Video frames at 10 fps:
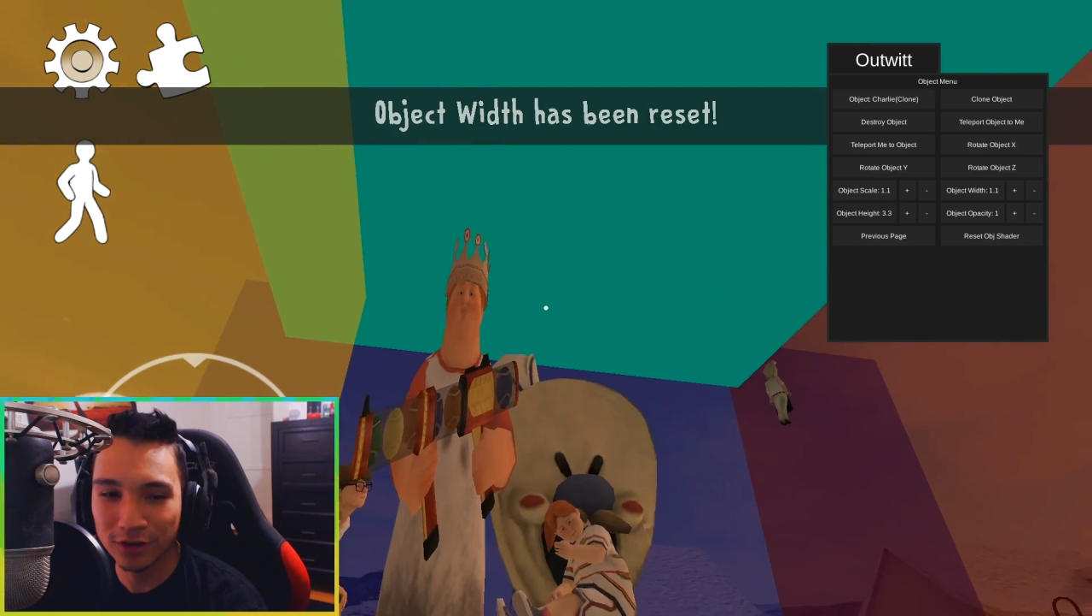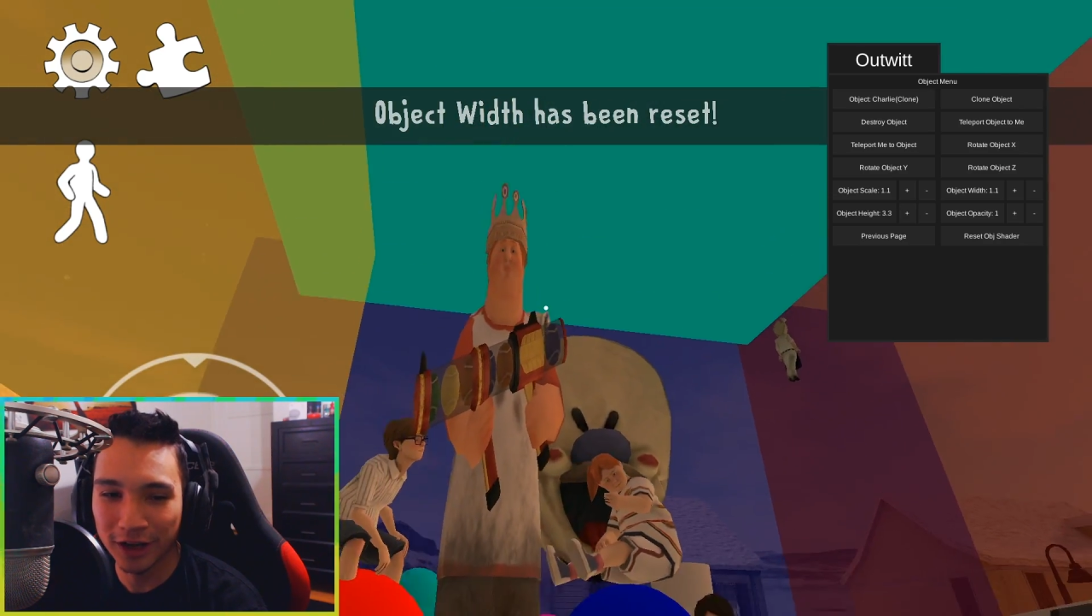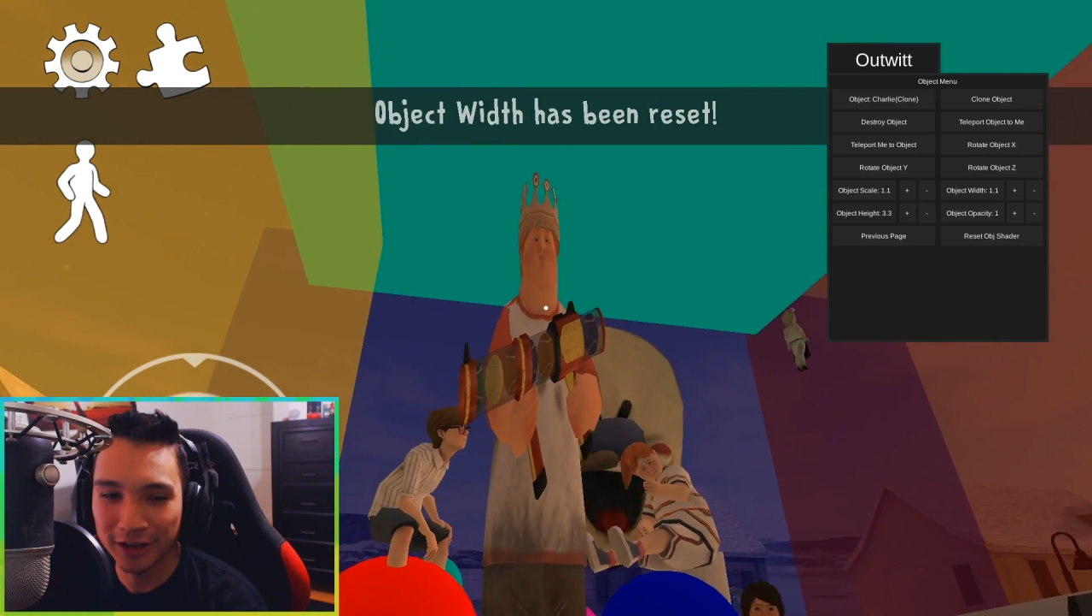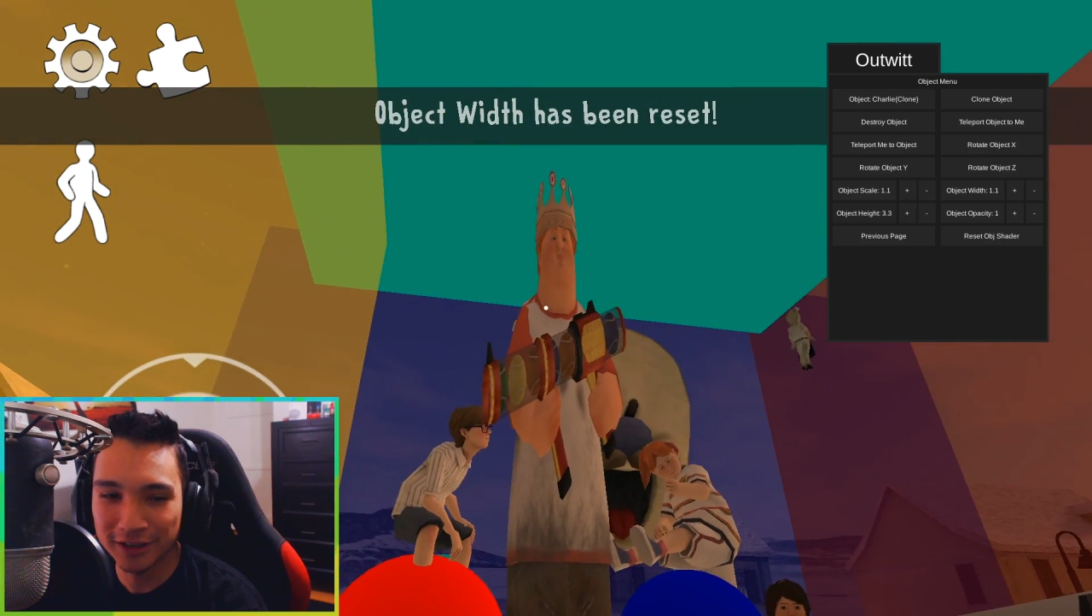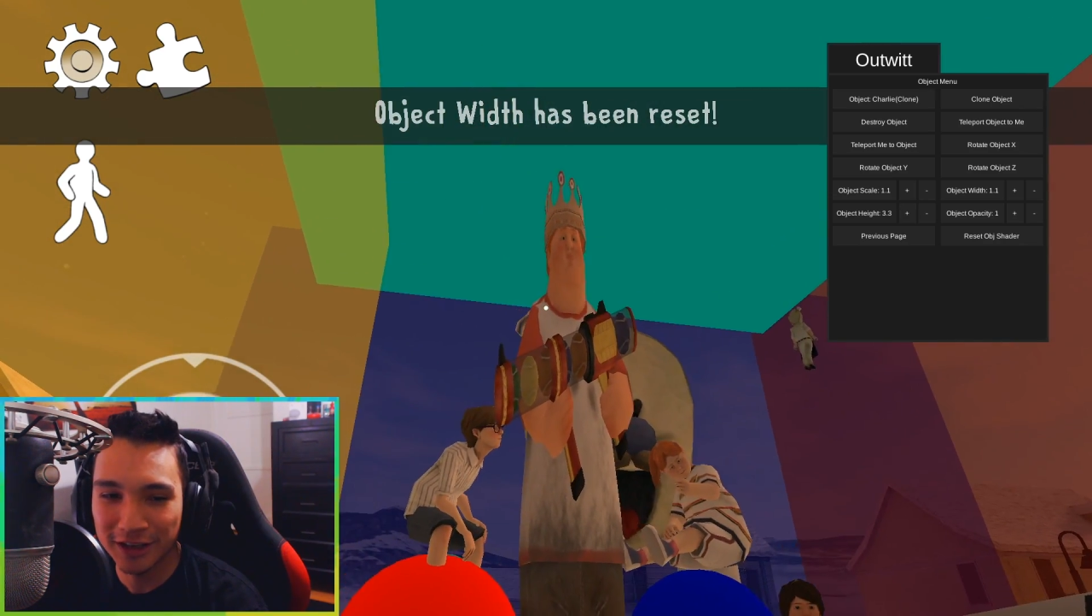
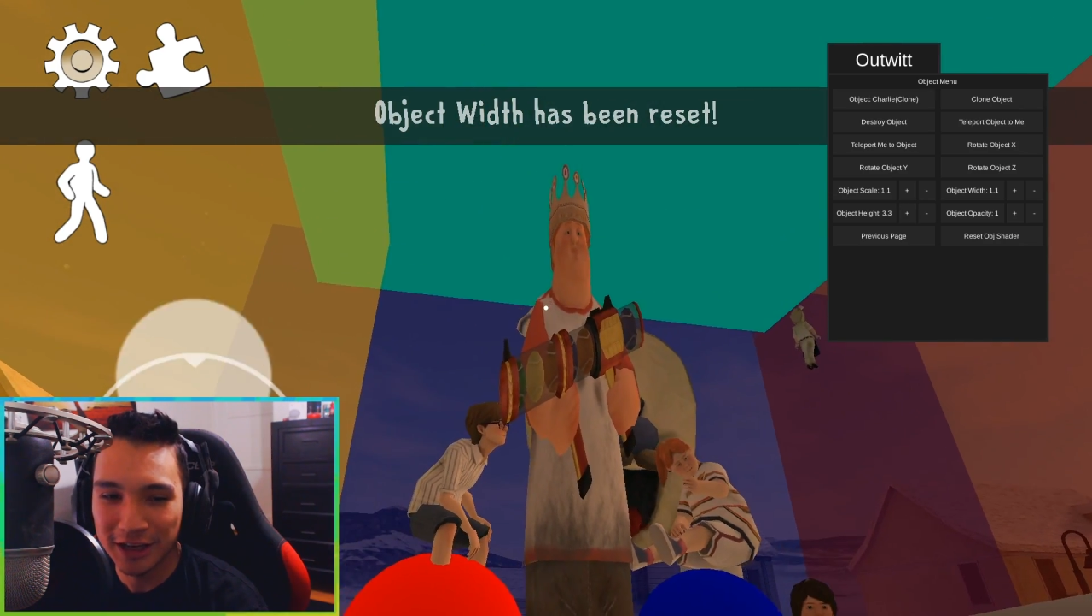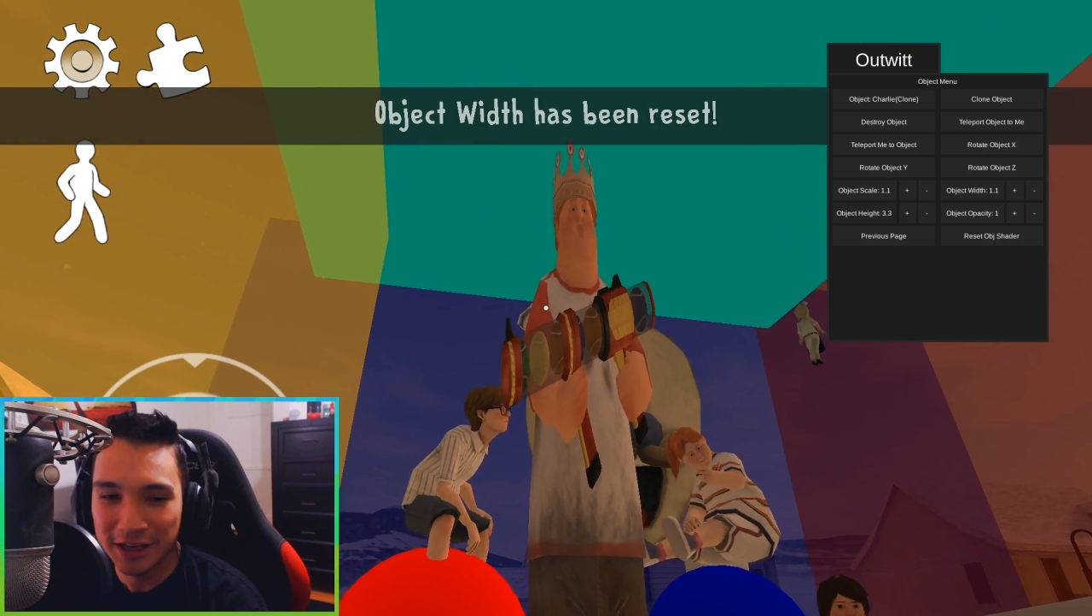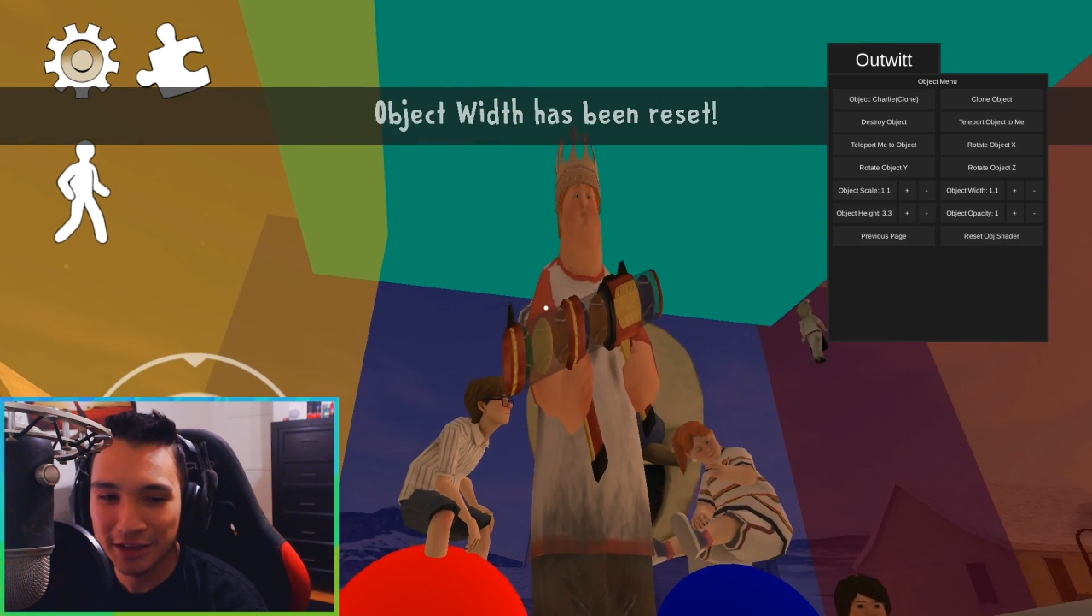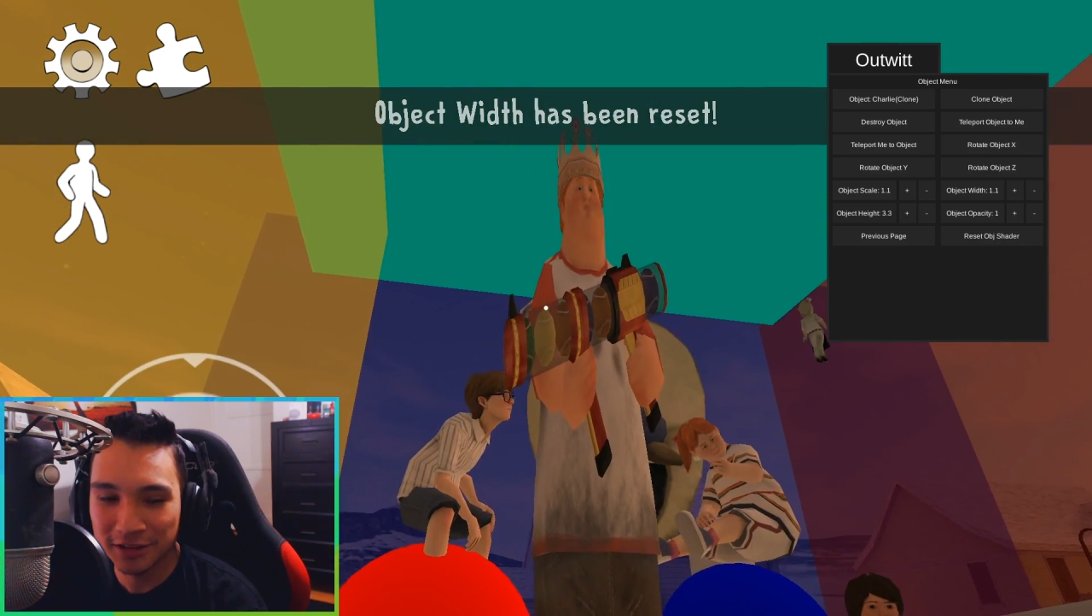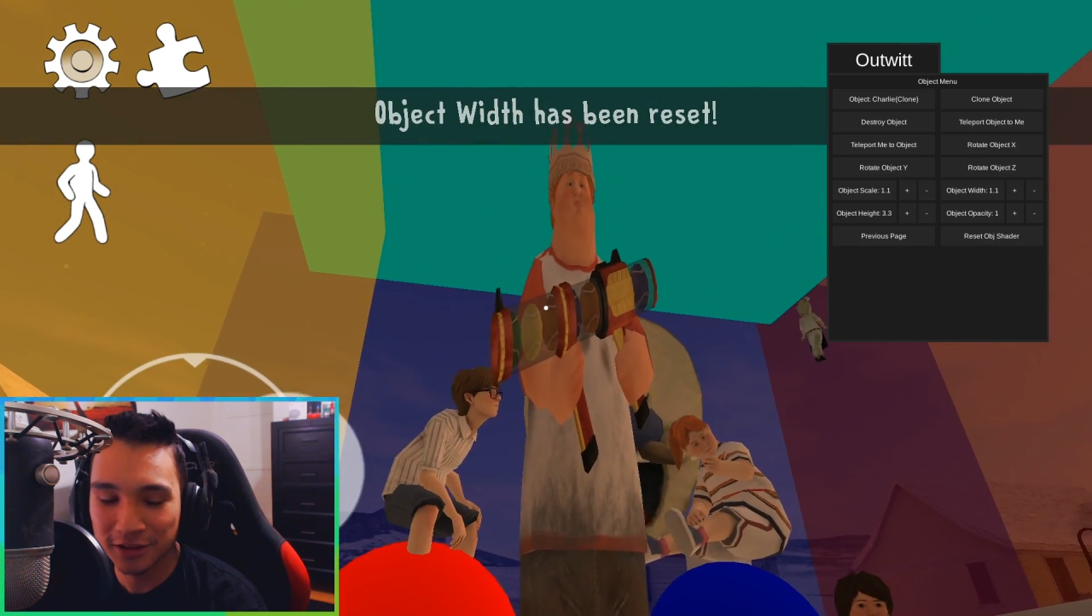like
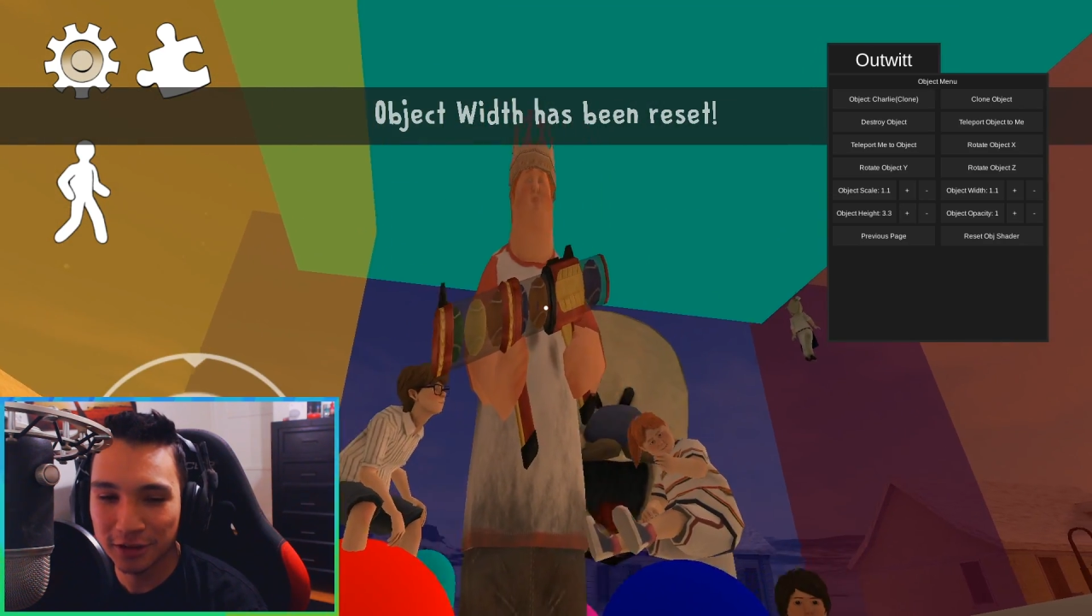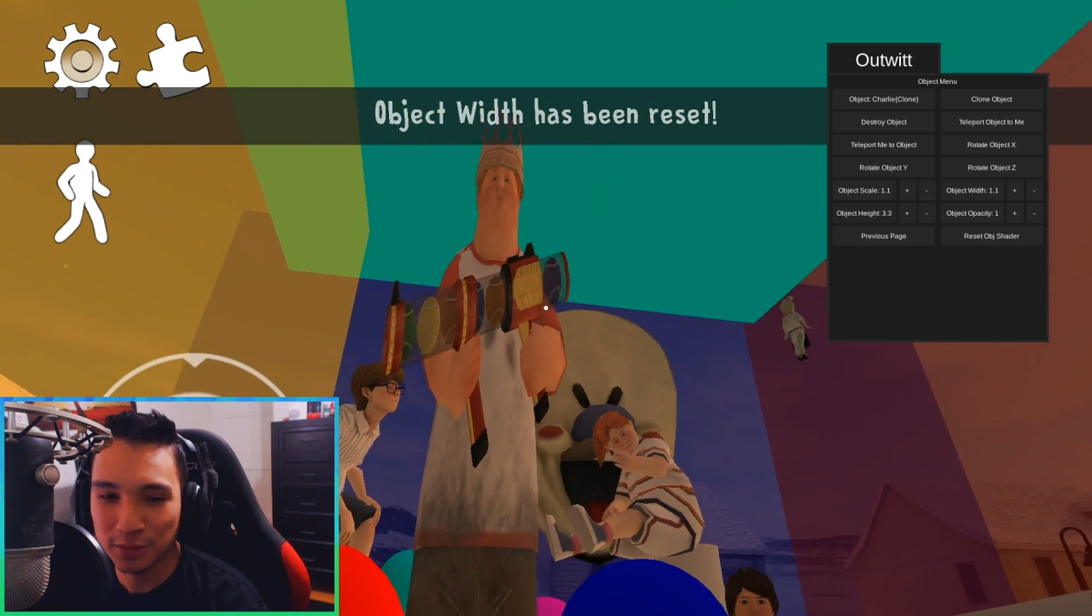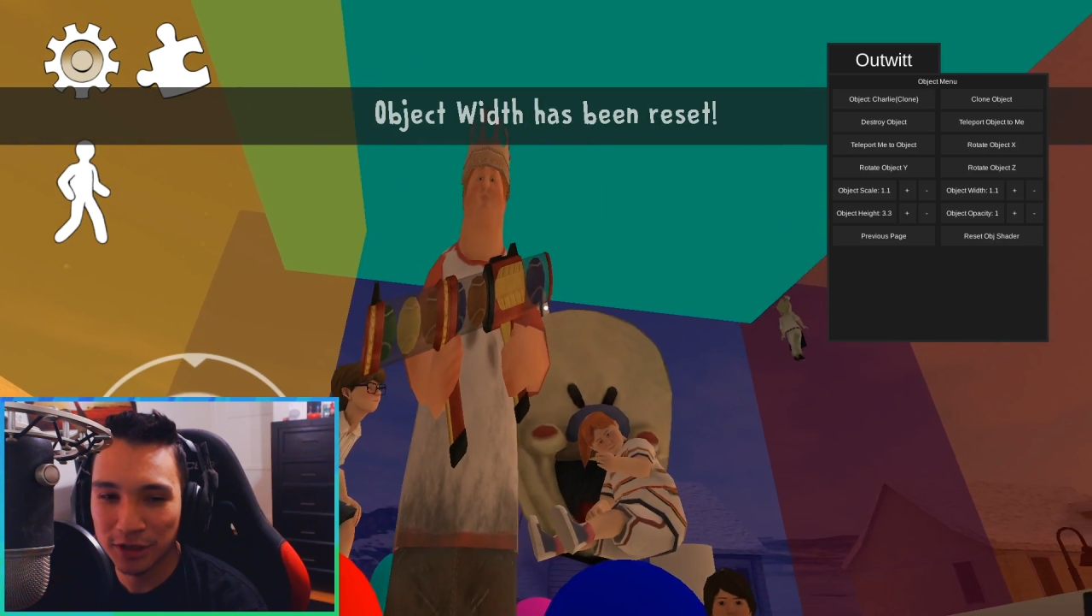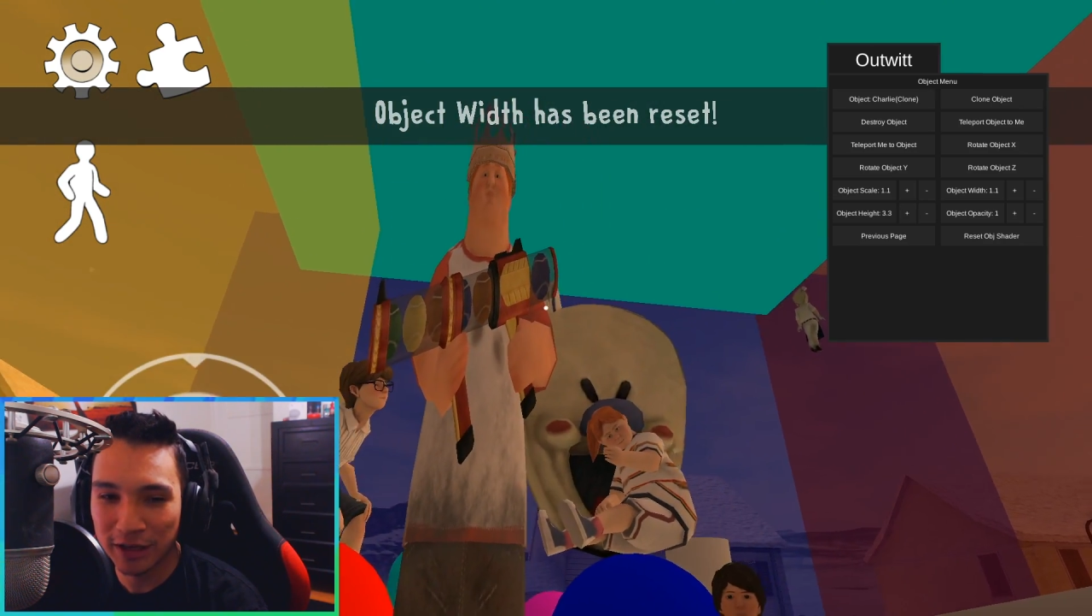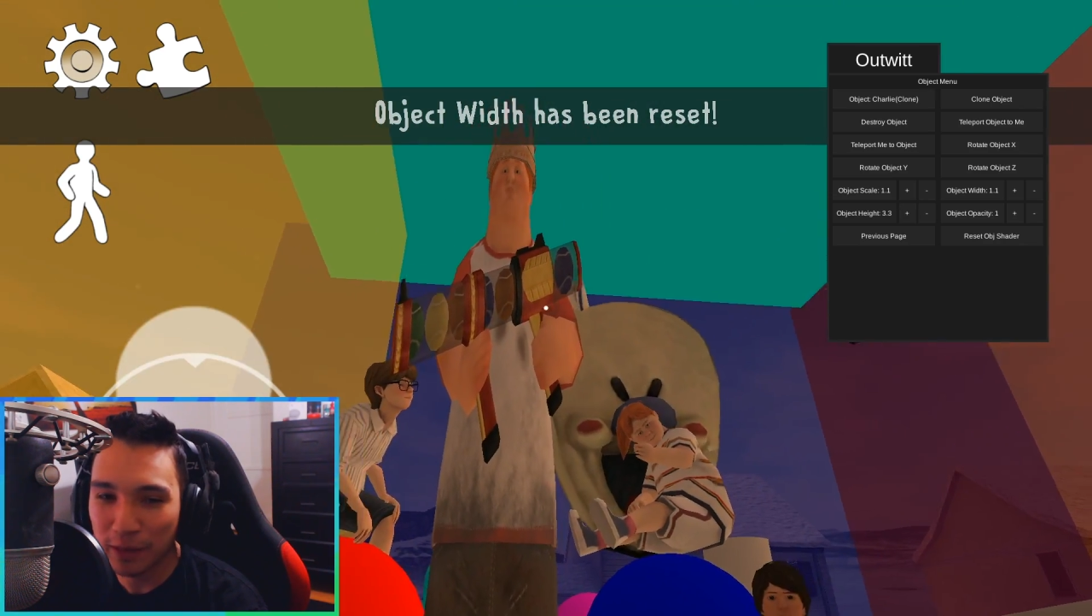he could be an